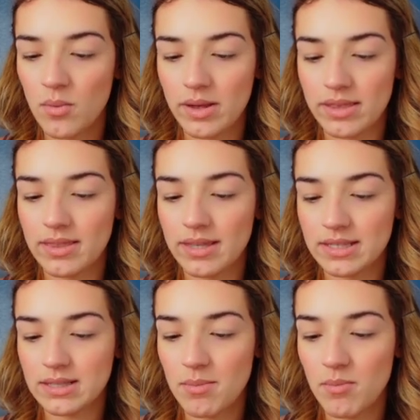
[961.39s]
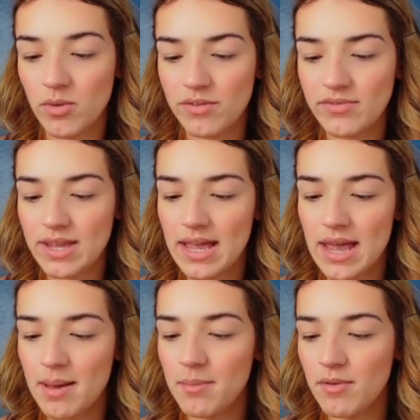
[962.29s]
with this Morphe
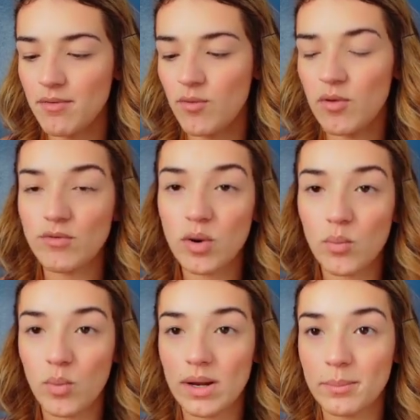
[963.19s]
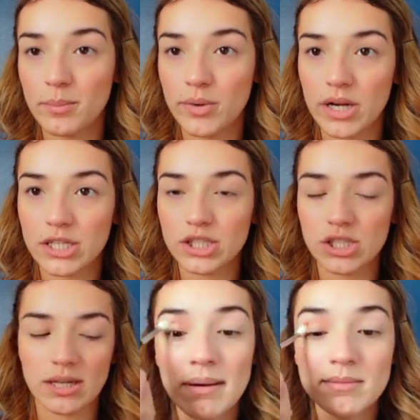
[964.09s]
M441
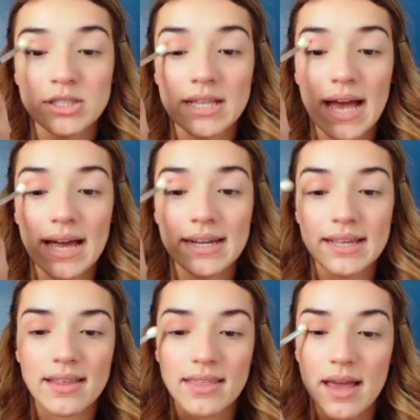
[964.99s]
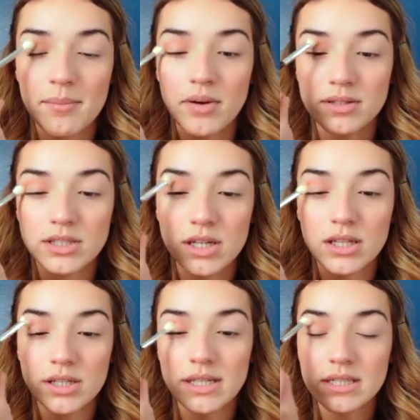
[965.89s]
brush. I'm just adding that bronzer
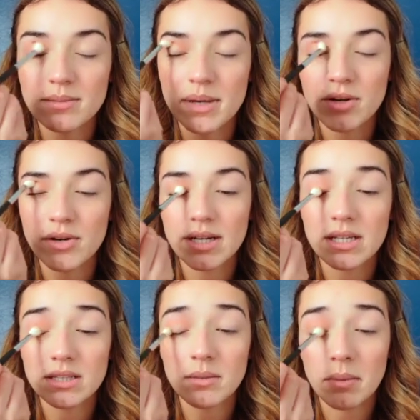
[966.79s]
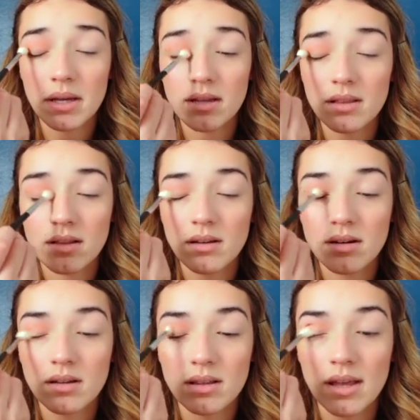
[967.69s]
color into my crease, make it
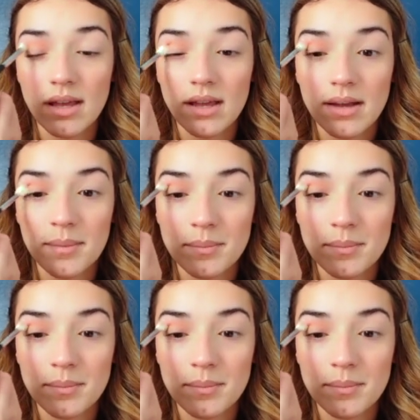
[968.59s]
look like